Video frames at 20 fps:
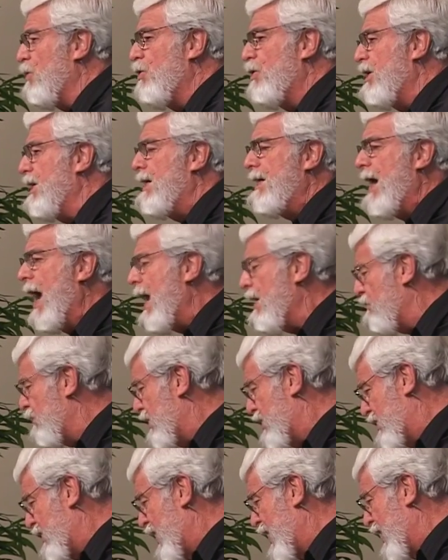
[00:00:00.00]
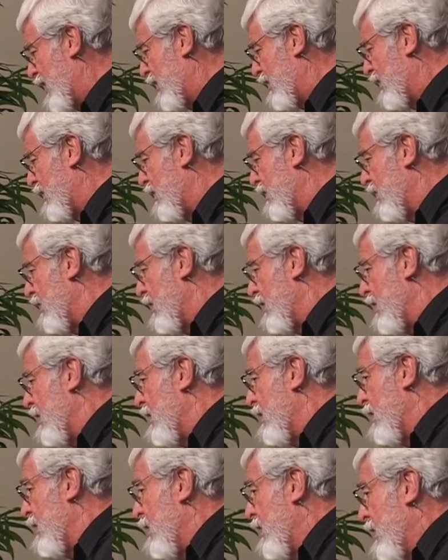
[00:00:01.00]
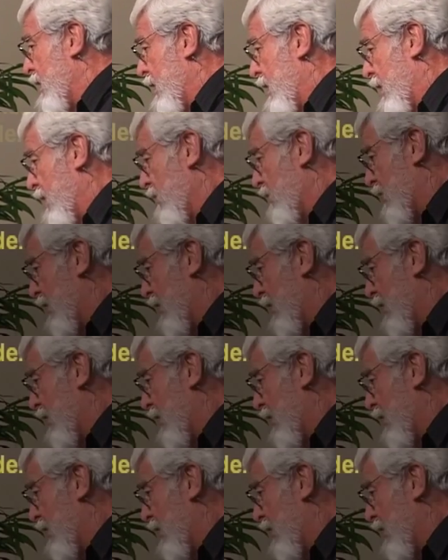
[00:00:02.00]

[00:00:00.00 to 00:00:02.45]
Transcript: who did not resent. Here's